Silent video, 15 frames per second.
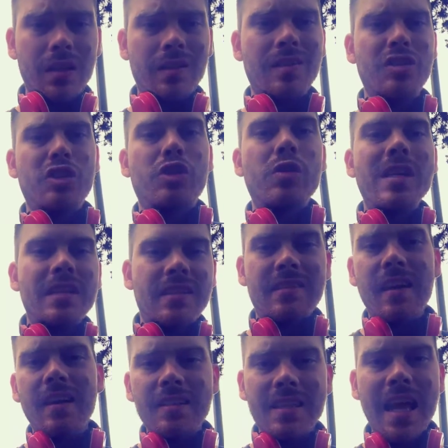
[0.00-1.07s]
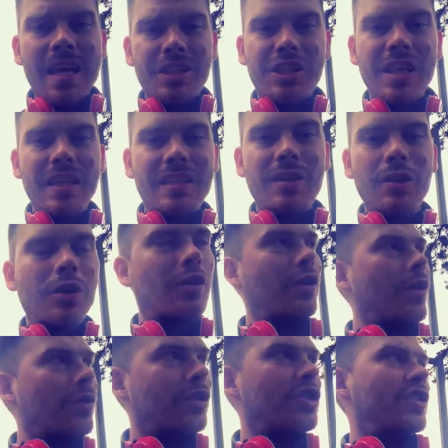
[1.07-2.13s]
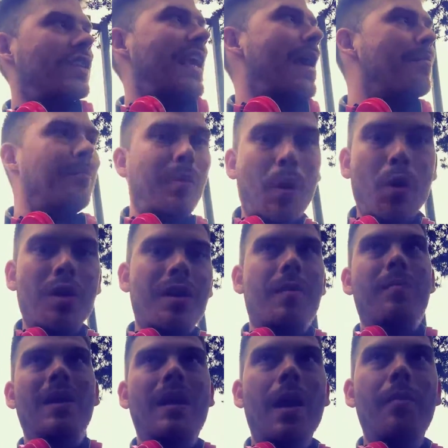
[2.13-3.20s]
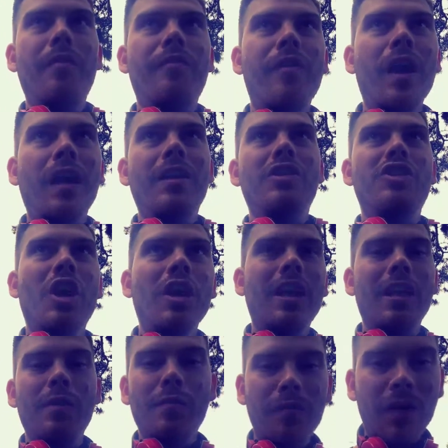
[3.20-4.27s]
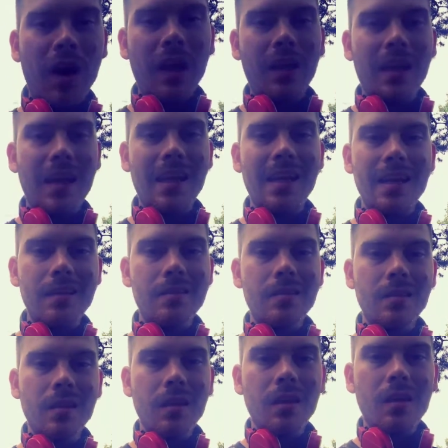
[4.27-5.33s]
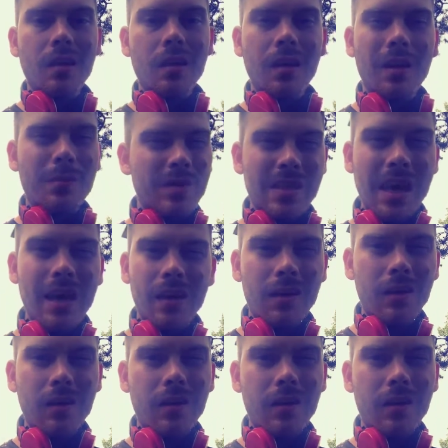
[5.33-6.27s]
The streets does that shit to you. You don't just get born and become a fucking junkie, you fucking idiots. You know what I'm saying?